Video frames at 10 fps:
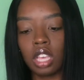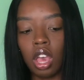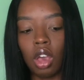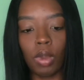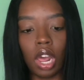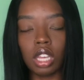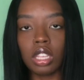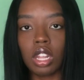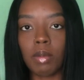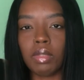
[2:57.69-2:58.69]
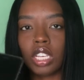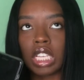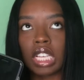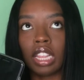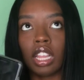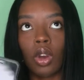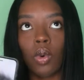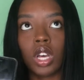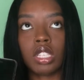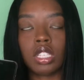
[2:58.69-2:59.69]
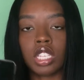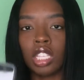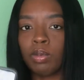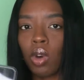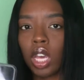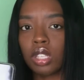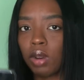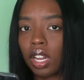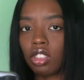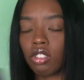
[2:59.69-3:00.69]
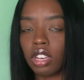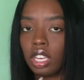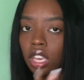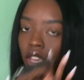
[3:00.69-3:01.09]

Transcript: When I looked it up, this I think was 6.23